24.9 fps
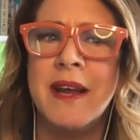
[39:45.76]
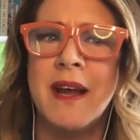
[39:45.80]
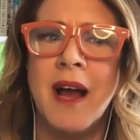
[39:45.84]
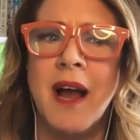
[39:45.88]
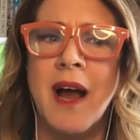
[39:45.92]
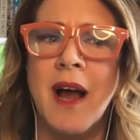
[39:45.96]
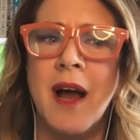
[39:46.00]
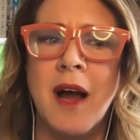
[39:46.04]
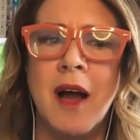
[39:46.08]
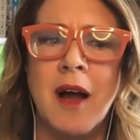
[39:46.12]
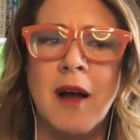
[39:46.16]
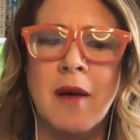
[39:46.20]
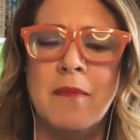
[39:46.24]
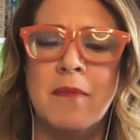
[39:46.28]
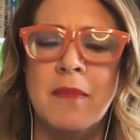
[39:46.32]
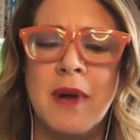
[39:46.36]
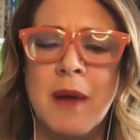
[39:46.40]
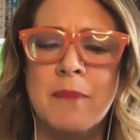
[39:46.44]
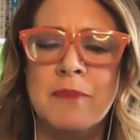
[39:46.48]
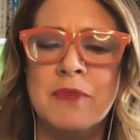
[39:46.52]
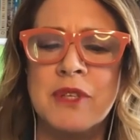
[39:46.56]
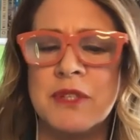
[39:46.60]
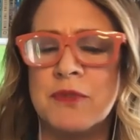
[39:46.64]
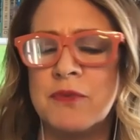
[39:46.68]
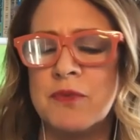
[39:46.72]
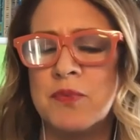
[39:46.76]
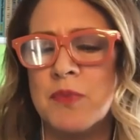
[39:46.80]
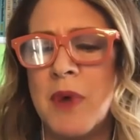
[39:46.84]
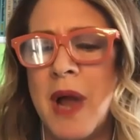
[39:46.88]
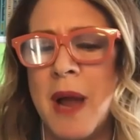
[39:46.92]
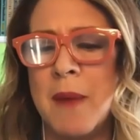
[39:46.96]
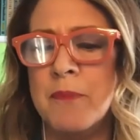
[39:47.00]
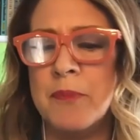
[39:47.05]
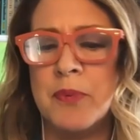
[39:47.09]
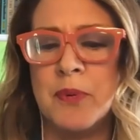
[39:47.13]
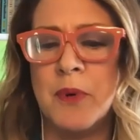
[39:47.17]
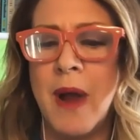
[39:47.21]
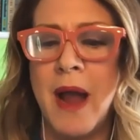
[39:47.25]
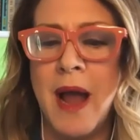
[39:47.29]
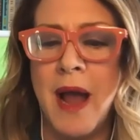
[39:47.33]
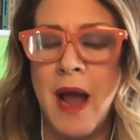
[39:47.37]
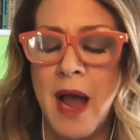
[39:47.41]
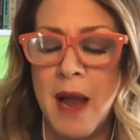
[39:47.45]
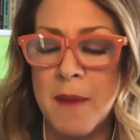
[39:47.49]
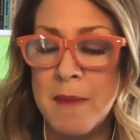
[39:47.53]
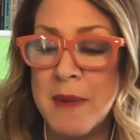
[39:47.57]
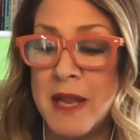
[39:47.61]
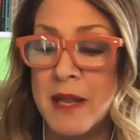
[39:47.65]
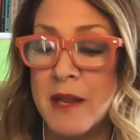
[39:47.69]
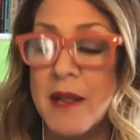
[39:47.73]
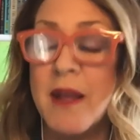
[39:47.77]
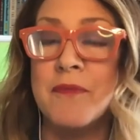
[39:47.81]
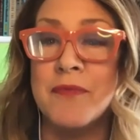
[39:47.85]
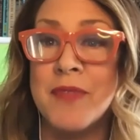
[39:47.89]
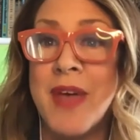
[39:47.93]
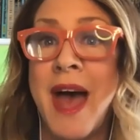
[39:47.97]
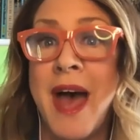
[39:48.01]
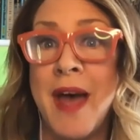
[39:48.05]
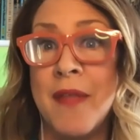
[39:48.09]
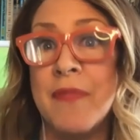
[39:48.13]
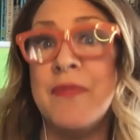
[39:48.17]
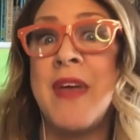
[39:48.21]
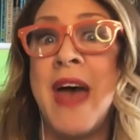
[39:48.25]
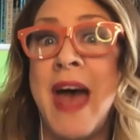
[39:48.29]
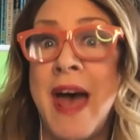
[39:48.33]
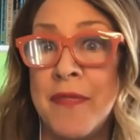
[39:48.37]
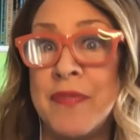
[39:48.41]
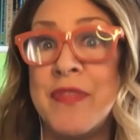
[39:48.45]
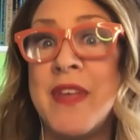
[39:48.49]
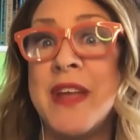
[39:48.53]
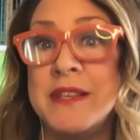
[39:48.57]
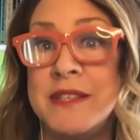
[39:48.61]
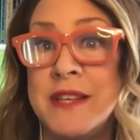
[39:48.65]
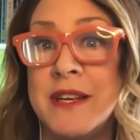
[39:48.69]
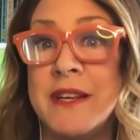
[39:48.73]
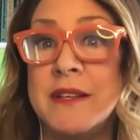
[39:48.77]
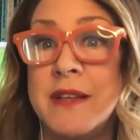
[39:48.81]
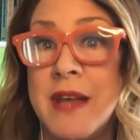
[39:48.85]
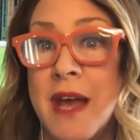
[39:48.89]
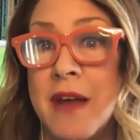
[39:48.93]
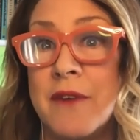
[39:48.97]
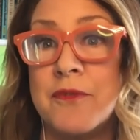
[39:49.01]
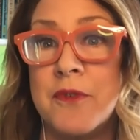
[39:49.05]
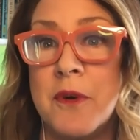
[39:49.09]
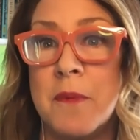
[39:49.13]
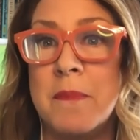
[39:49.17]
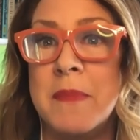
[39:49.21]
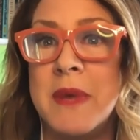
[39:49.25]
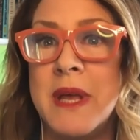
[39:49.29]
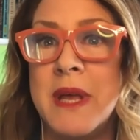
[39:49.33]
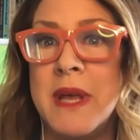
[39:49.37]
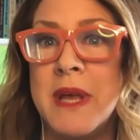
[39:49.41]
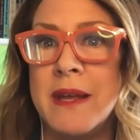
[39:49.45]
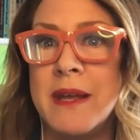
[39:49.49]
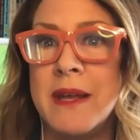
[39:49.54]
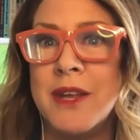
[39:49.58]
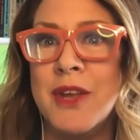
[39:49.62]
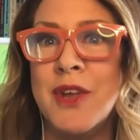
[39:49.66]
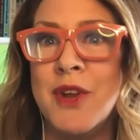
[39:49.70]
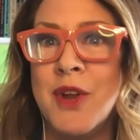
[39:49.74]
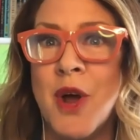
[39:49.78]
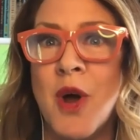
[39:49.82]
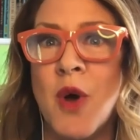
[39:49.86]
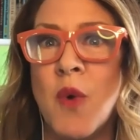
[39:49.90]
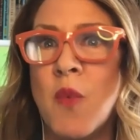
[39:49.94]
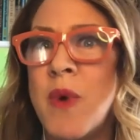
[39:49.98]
um i'm just i'm proud i mean that that they did get from me you yeah.